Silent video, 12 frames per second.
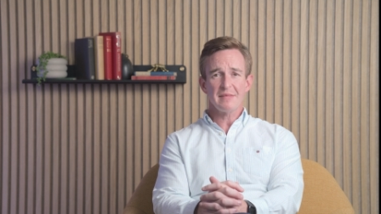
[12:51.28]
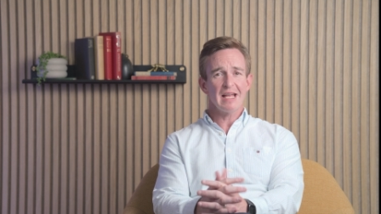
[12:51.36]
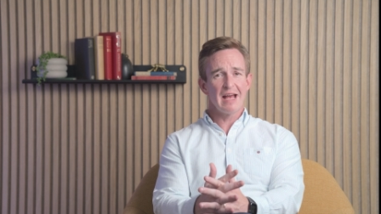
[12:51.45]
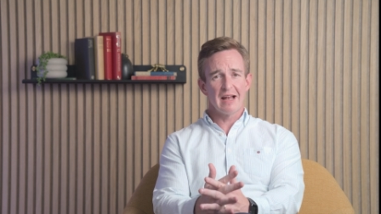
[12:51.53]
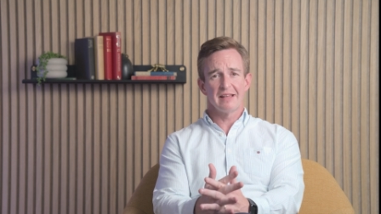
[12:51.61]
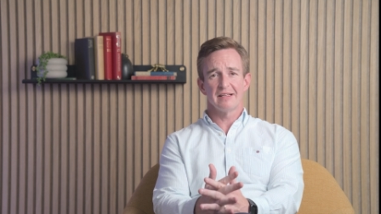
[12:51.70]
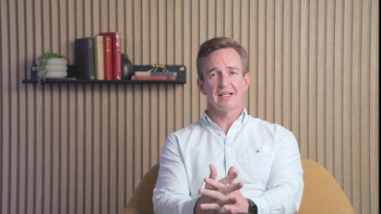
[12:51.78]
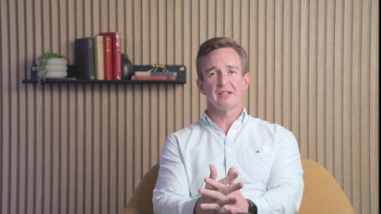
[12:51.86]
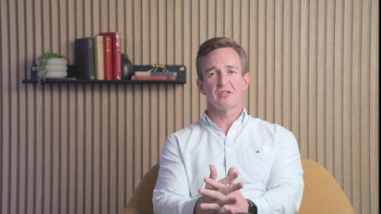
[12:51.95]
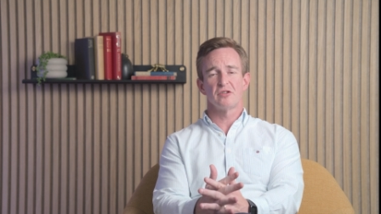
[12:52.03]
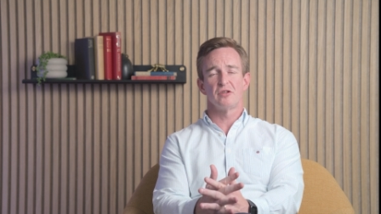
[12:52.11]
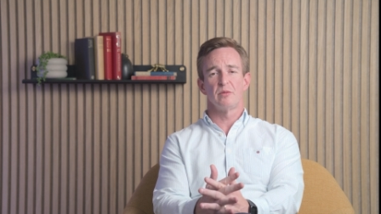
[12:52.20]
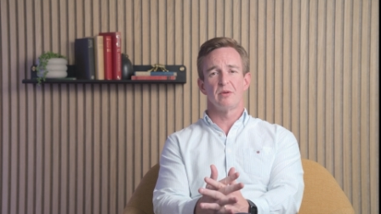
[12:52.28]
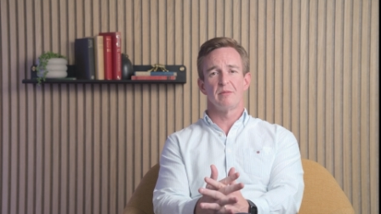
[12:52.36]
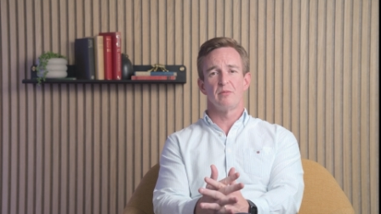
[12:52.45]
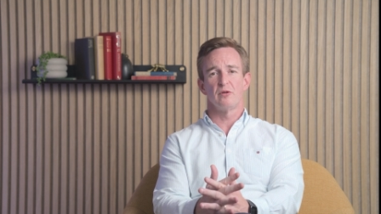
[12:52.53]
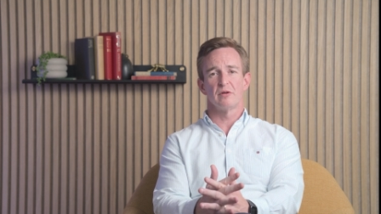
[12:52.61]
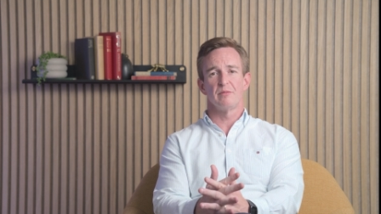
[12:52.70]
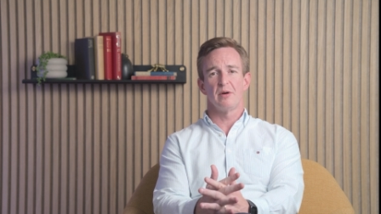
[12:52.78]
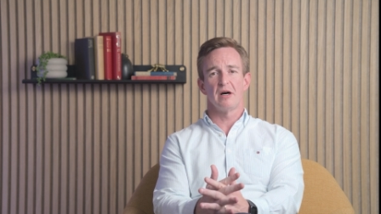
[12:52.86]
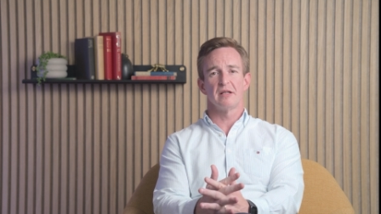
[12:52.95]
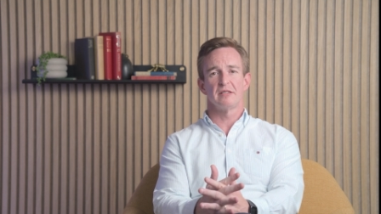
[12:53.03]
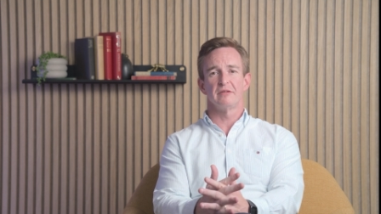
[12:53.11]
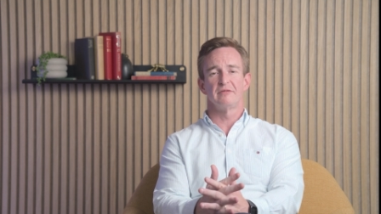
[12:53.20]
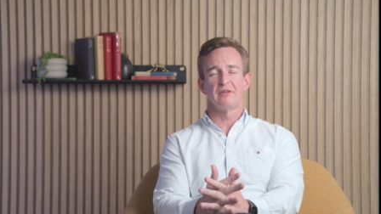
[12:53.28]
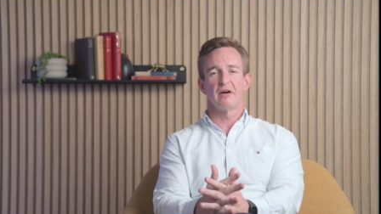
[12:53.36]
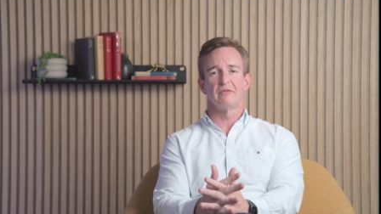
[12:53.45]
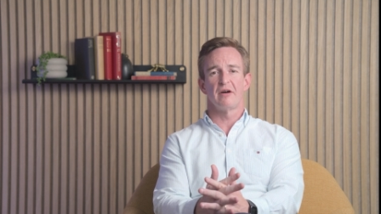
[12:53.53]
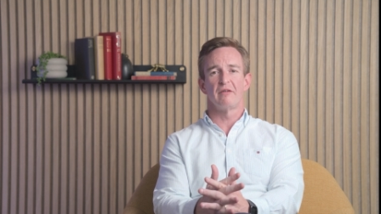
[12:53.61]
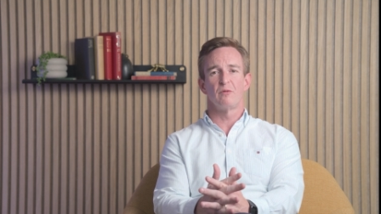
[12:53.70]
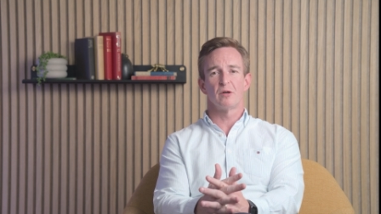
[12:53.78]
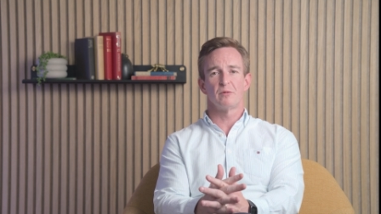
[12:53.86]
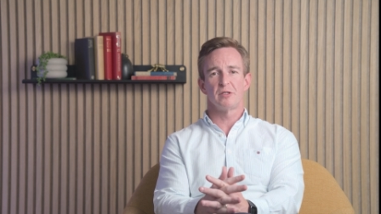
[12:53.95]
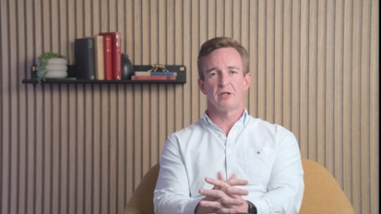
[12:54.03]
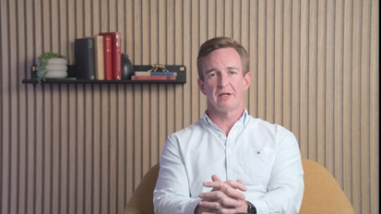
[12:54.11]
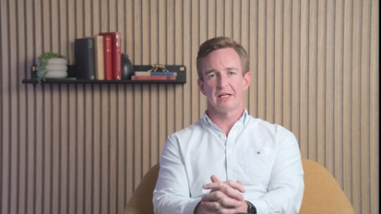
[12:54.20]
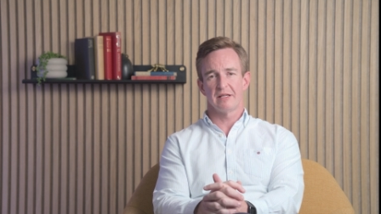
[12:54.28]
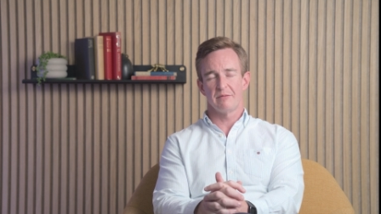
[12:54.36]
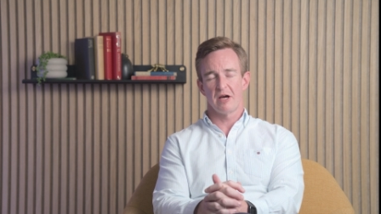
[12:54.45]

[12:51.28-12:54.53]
And I think that's a super important part of what we're doing at the